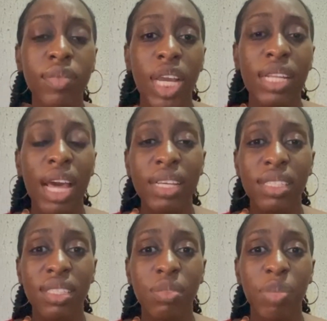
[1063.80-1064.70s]
that
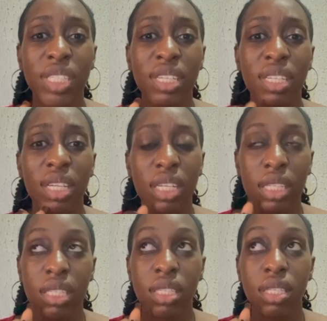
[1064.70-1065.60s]
is
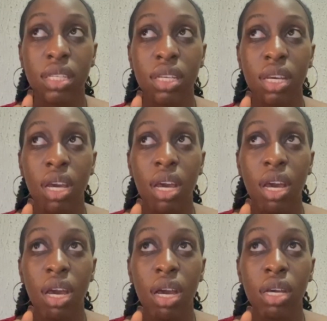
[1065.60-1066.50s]
basically it.
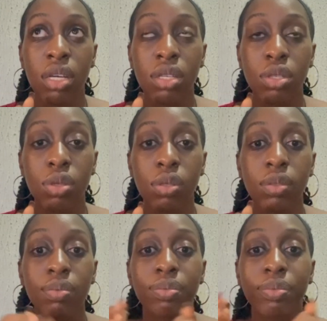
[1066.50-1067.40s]
So